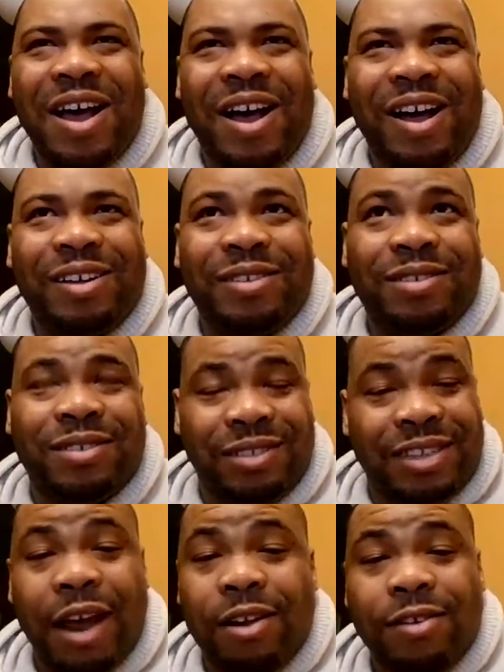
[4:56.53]
uh,
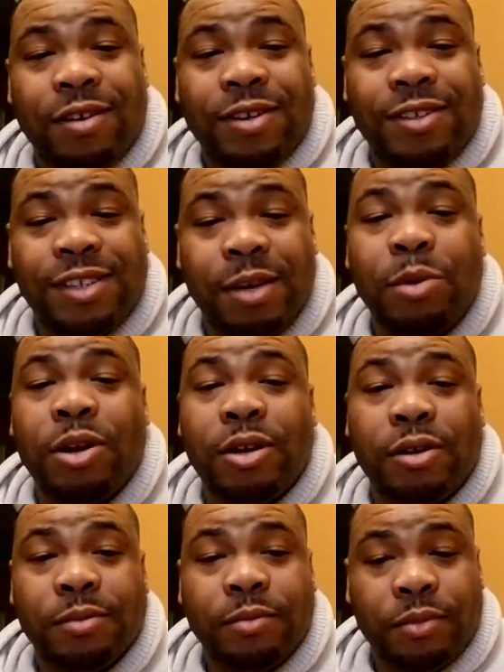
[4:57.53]
titles are
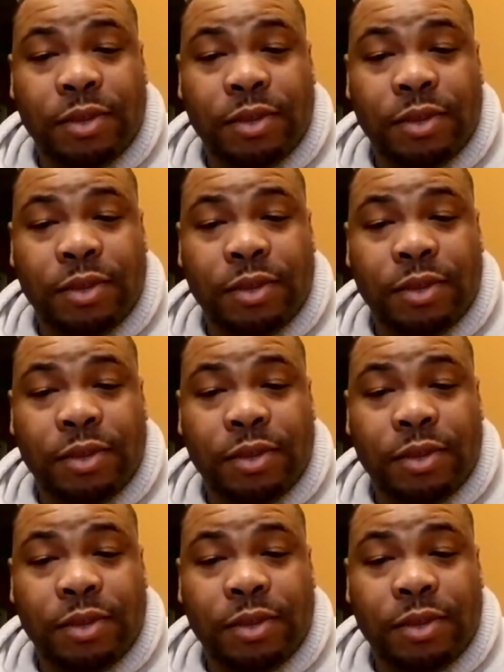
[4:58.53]
similar.